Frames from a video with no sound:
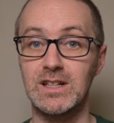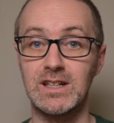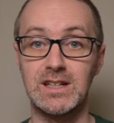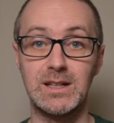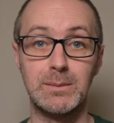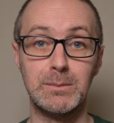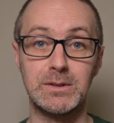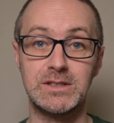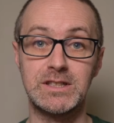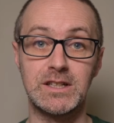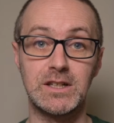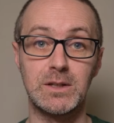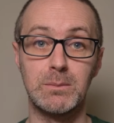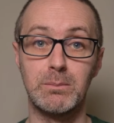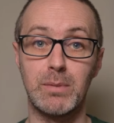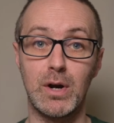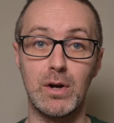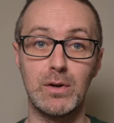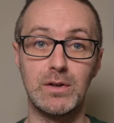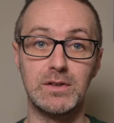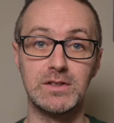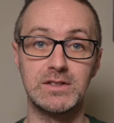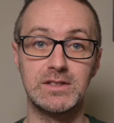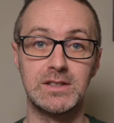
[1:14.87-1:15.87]
limited
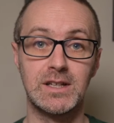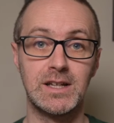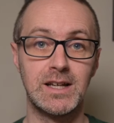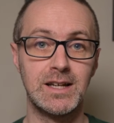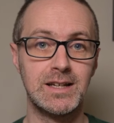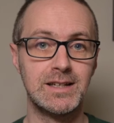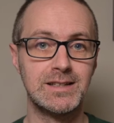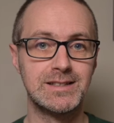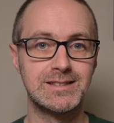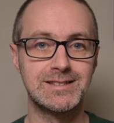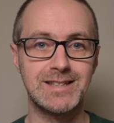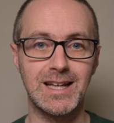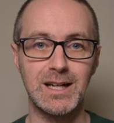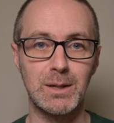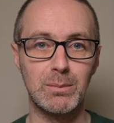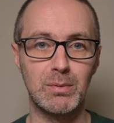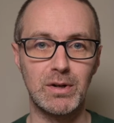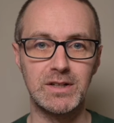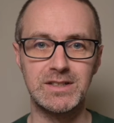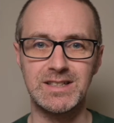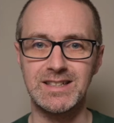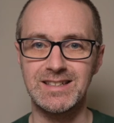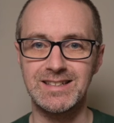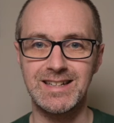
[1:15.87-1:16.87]
components,
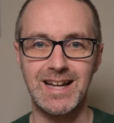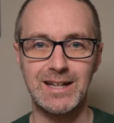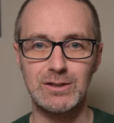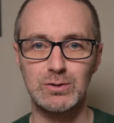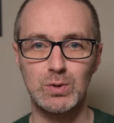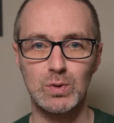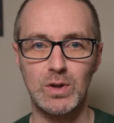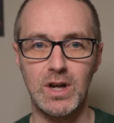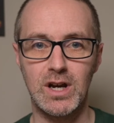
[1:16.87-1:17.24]
celebrating natural